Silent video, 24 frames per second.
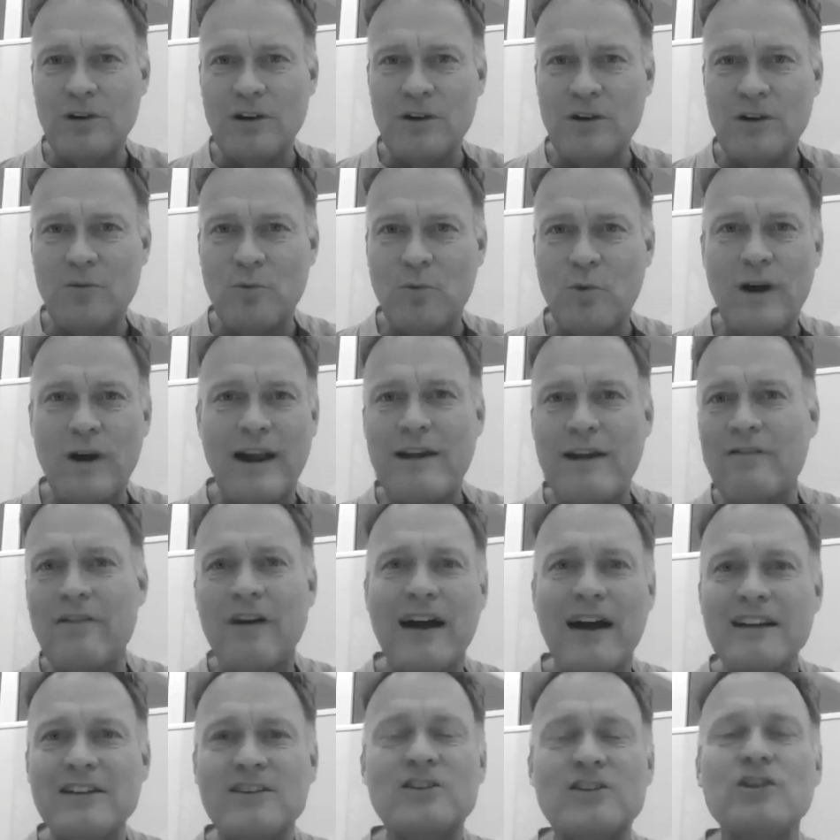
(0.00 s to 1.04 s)
whatever
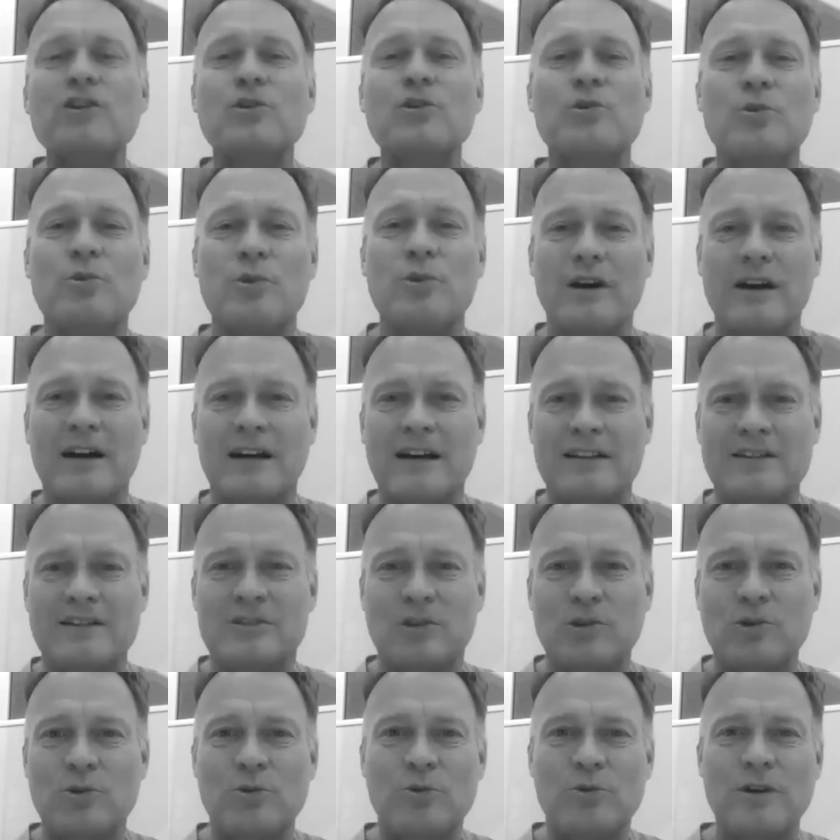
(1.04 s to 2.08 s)
I do
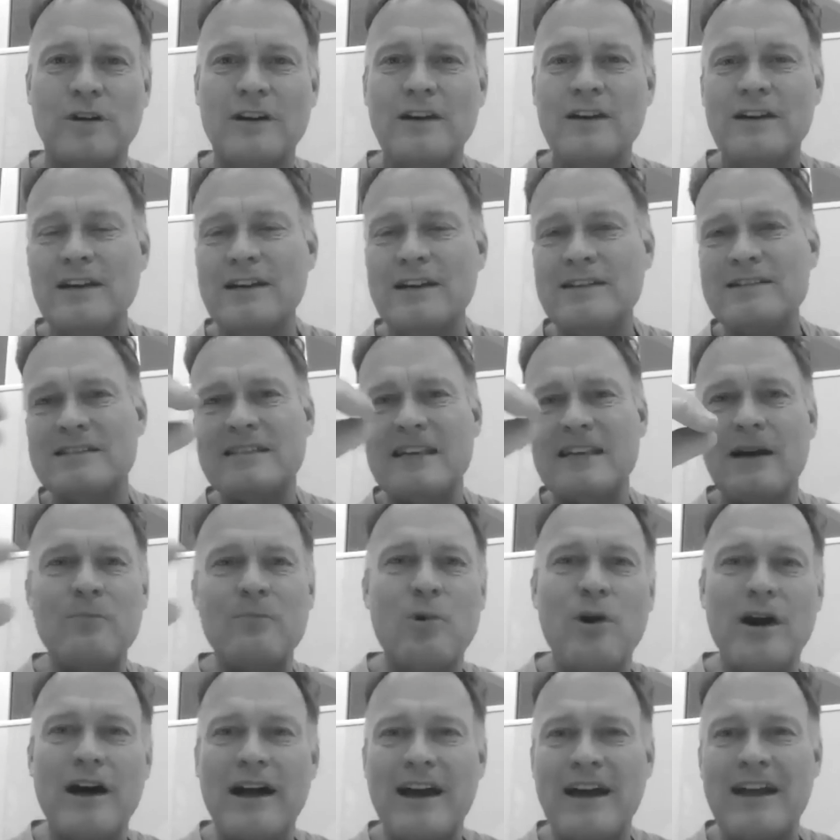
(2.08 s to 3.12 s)
to in some
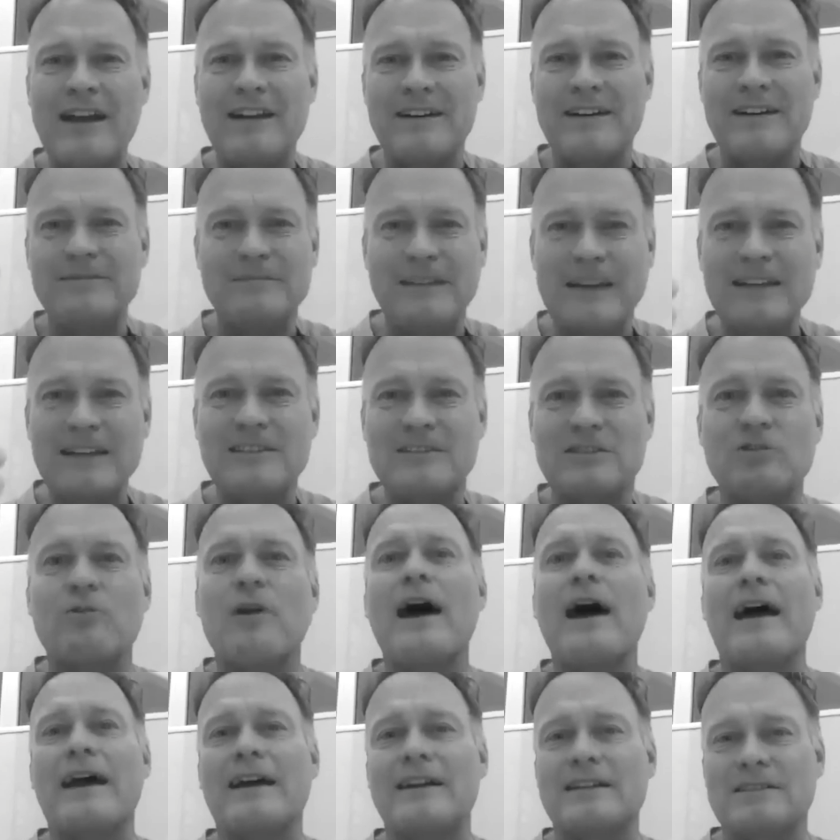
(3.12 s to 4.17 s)
way
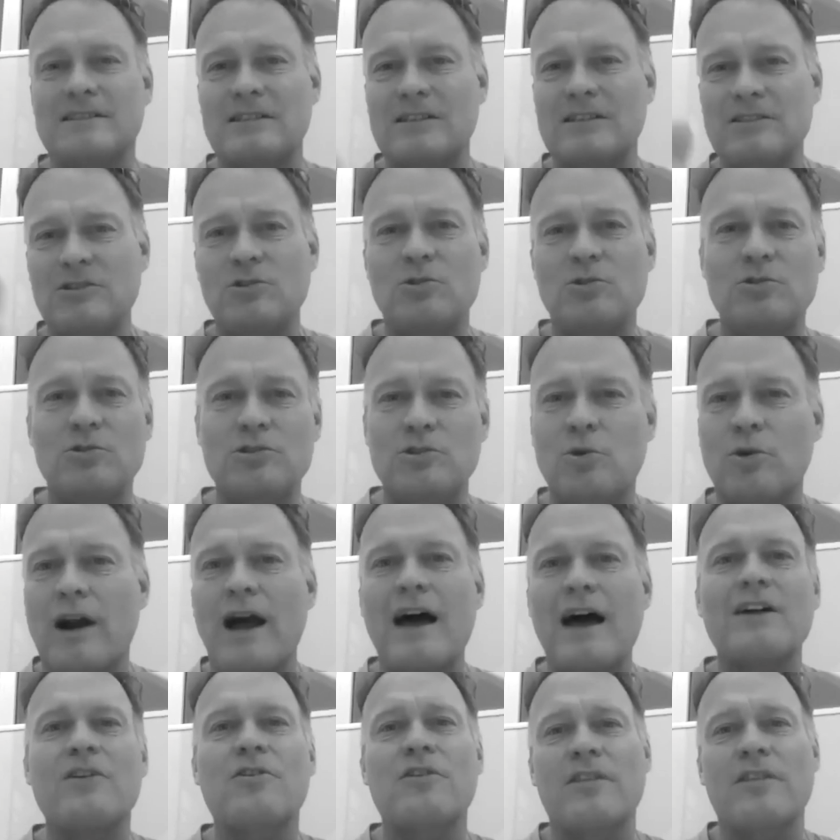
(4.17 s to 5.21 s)
interact, your
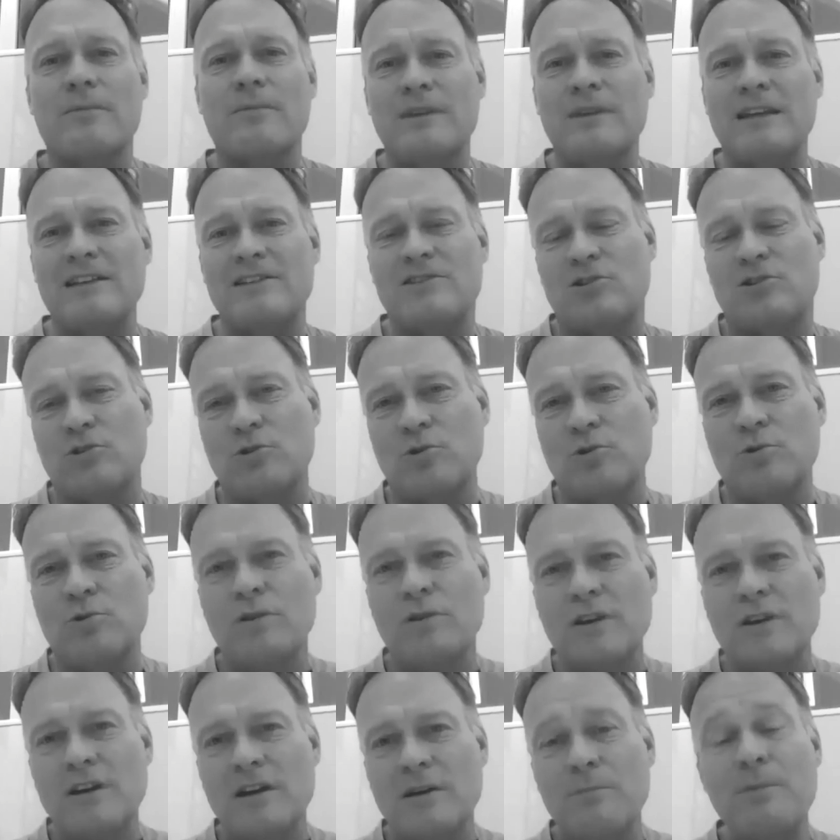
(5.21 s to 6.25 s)
algorithm needs to
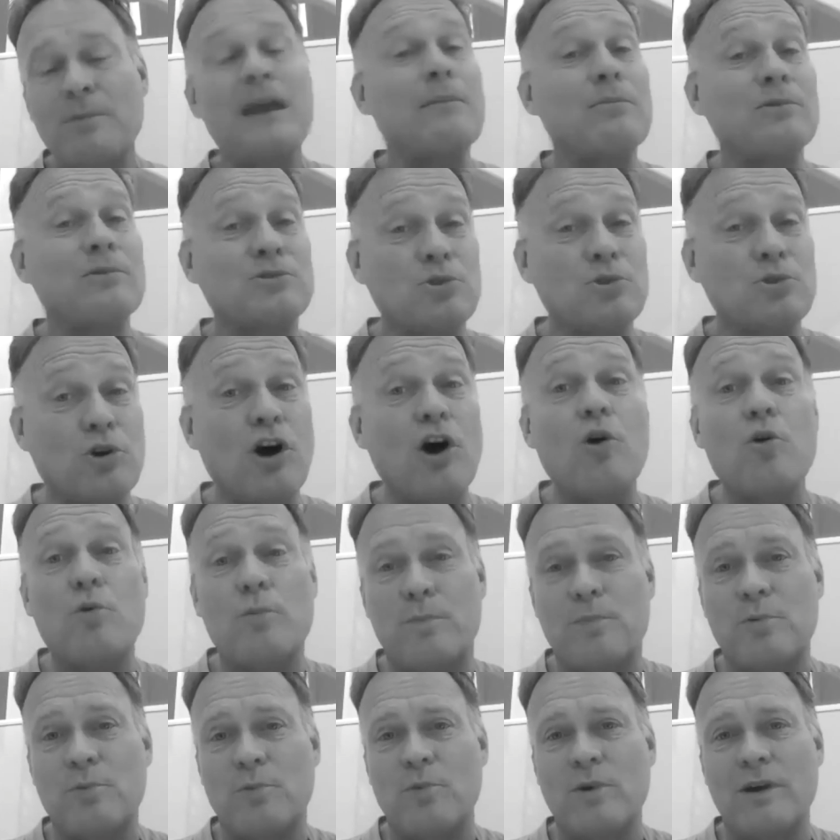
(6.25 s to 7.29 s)
be able to
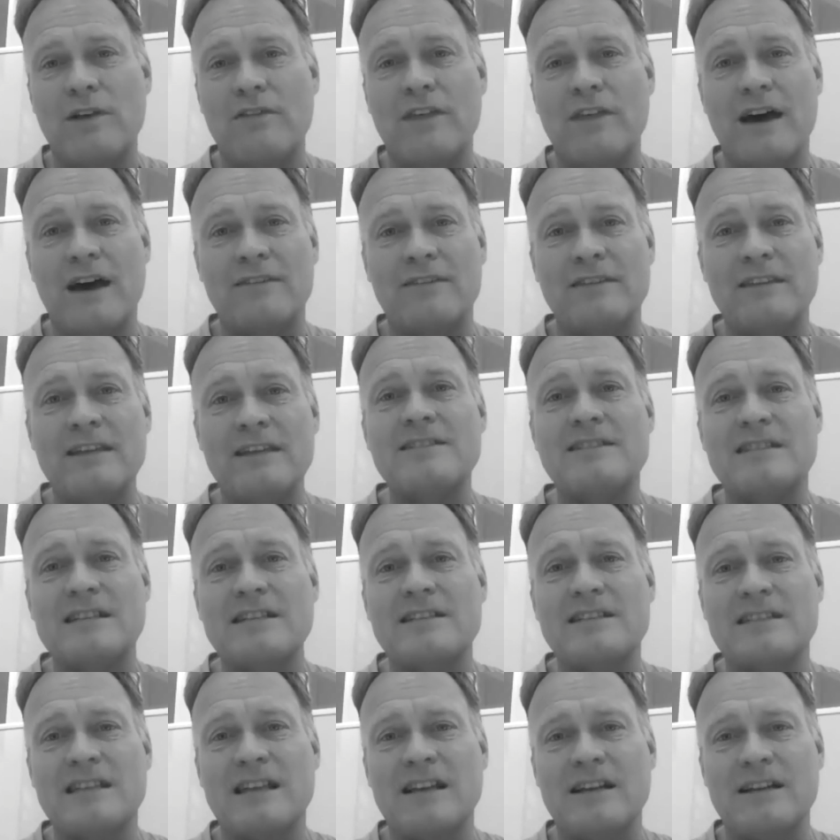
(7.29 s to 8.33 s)
cope with that. This
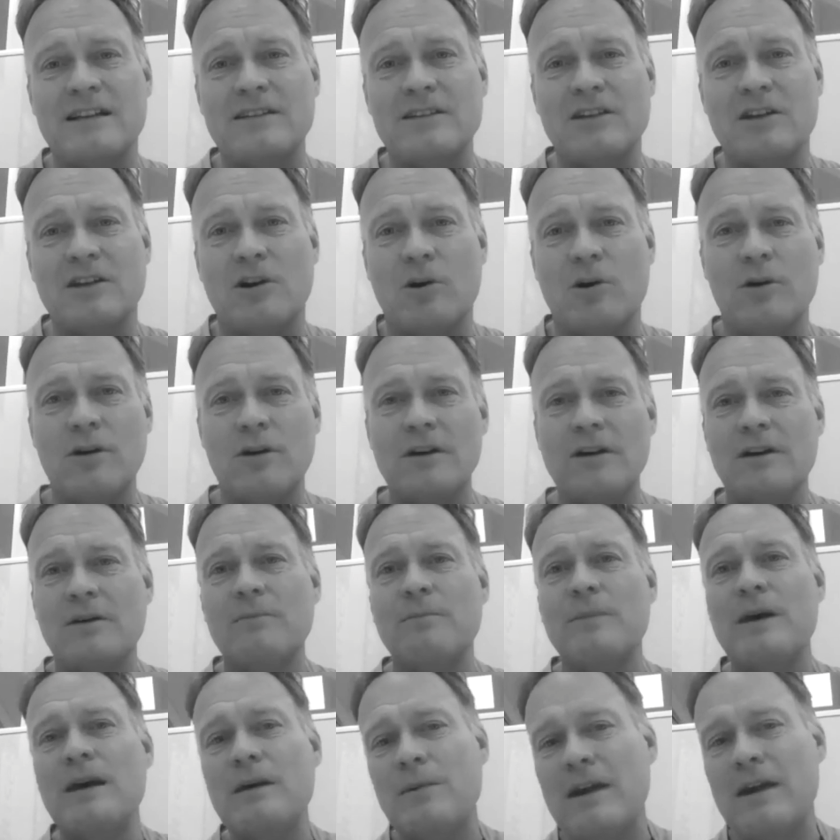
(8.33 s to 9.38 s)
is
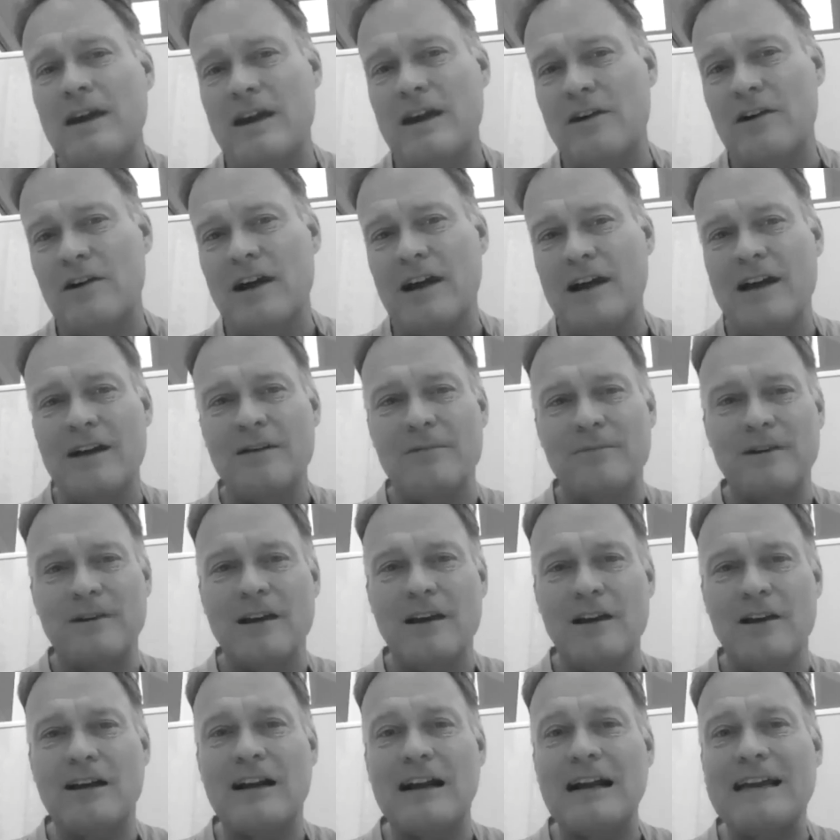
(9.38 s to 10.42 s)
maybe hear
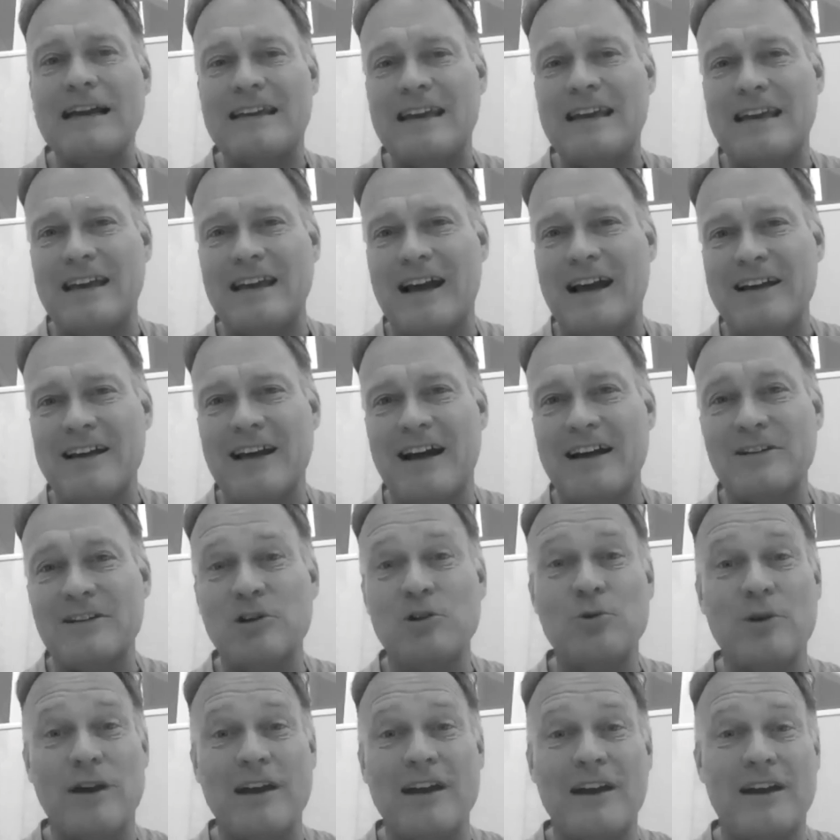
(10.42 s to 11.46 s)
a clicking I
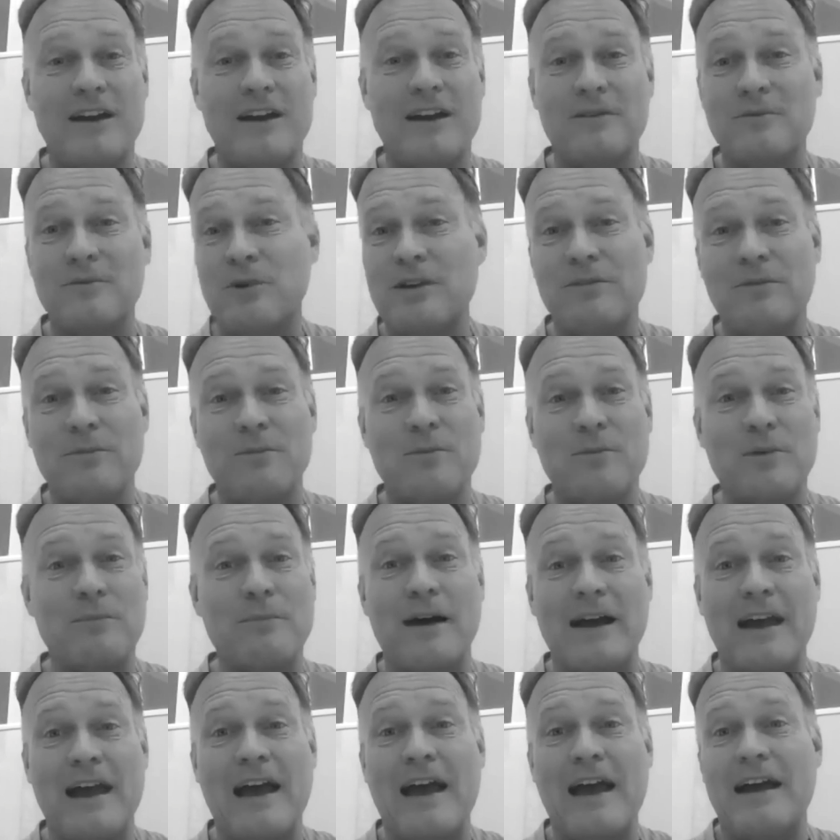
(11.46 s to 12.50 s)
do here with
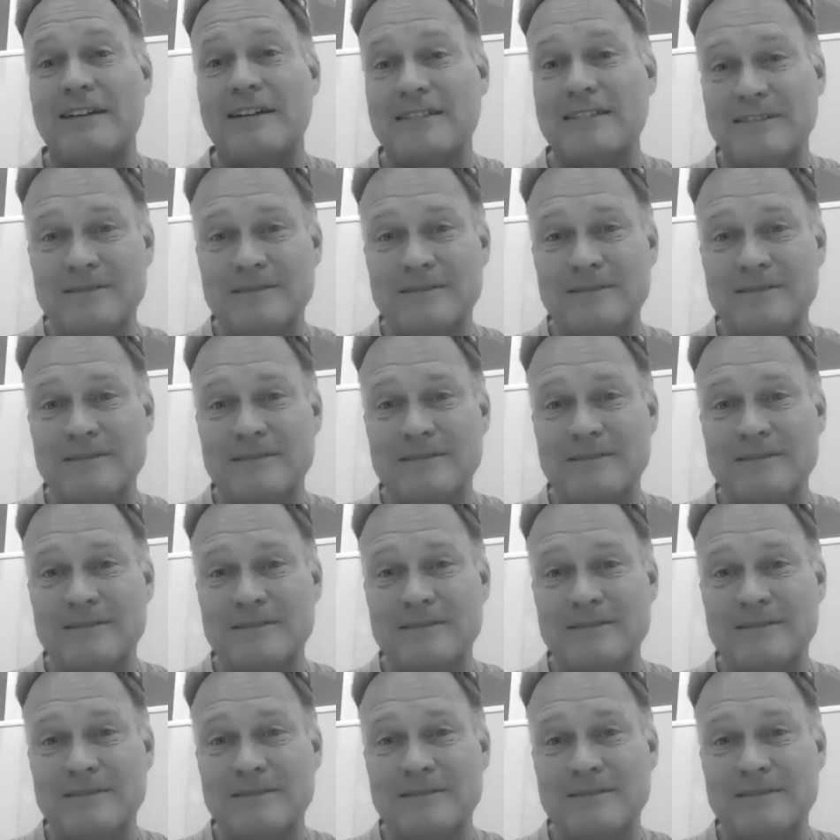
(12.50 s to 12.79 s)
my hand.